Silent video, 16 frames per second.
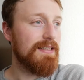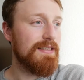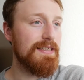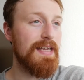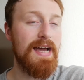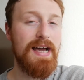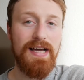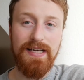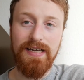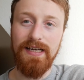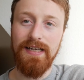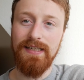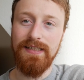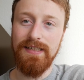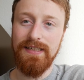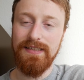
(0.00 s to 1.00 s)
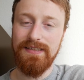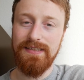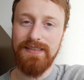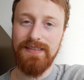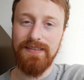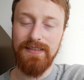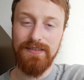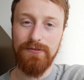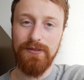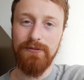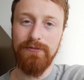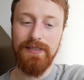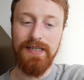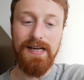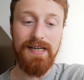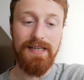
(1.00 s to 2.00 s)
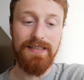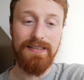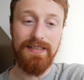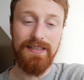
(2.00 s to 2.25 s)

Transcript: Yeah, and that's where we're at.